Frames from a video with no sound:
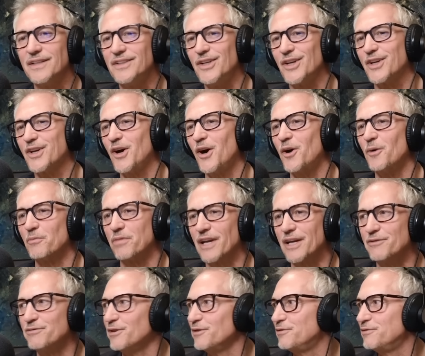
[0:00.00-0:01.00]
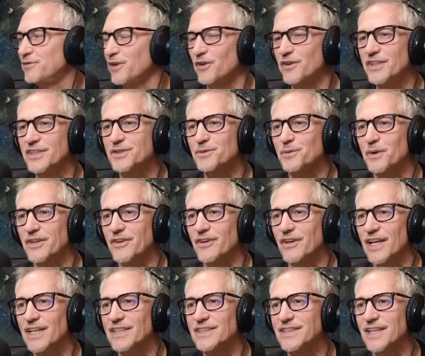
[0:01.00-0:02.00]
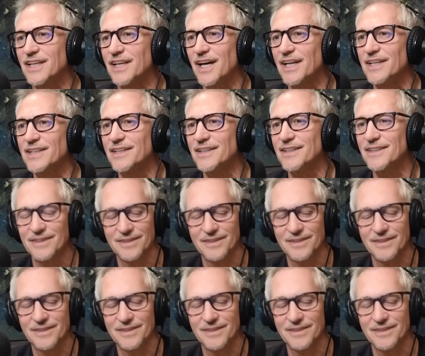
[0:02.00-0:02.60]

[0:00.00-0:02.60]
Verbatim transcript: you can't play for Forest when you're a Leicester lad.